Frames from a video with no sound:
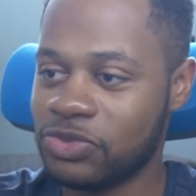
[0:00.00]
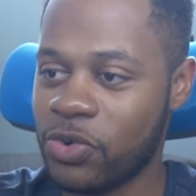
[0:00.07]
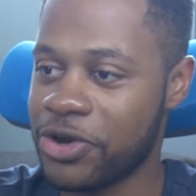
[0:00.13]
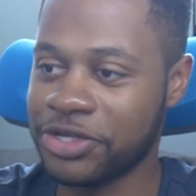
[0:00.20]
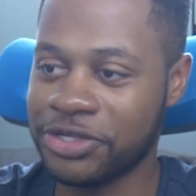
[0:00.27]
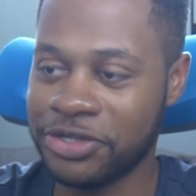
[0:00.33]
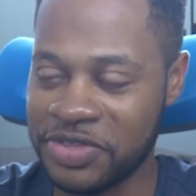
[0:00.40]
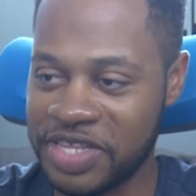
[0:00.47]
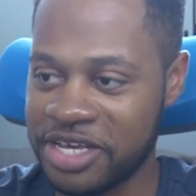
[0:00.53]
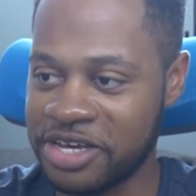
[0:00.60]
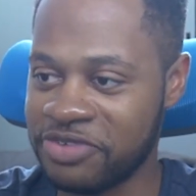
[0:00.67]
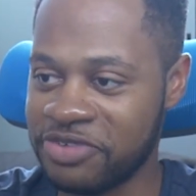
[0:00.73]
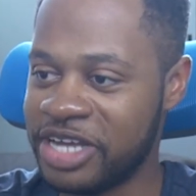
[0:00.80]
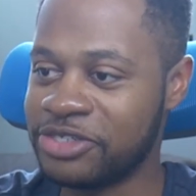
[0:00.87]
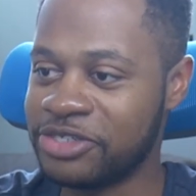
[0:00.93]
worked on the
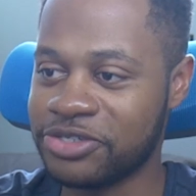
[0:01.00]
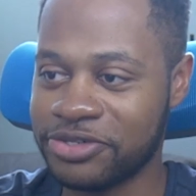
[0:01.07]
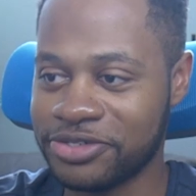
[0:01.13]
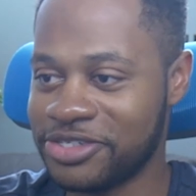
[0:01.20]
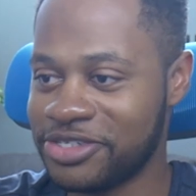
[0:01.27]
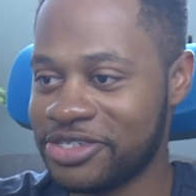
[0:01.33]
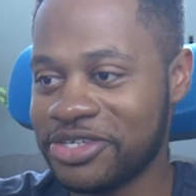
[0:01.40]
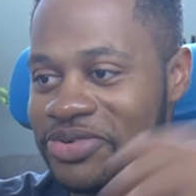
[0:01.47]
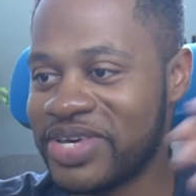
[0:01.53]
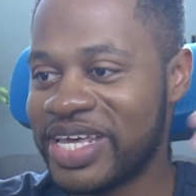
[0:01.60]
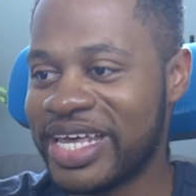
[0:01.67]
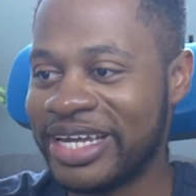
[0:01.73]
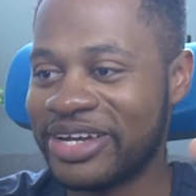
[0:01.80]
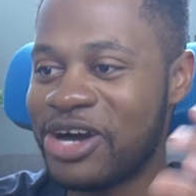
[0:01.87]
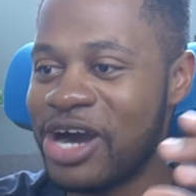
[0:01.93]
Avengers, you
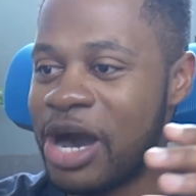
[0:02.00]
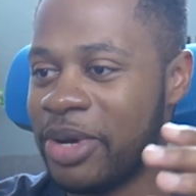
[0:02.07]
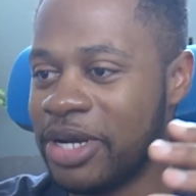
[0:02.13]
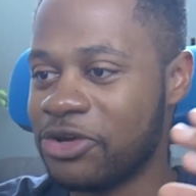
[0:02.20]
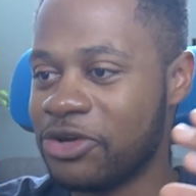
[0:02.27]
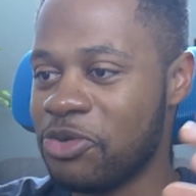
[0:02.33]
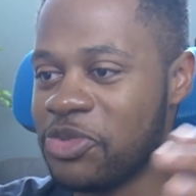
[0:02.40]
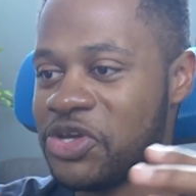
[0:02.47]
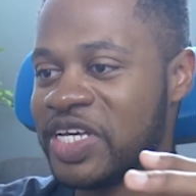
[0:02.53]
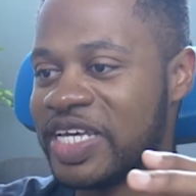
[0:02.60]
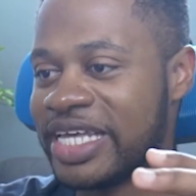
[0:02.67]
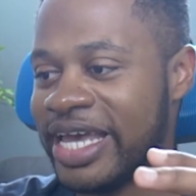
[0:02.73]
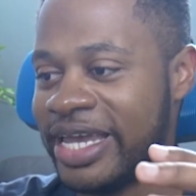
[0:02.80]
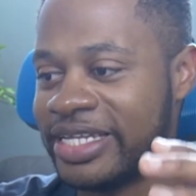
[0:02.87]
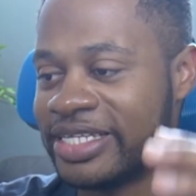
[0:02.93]
can come and
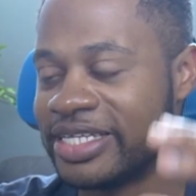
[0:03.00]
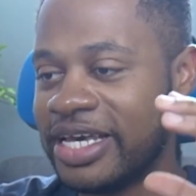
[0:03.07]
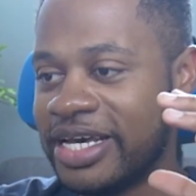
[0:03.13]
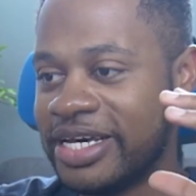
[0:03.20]
communicate.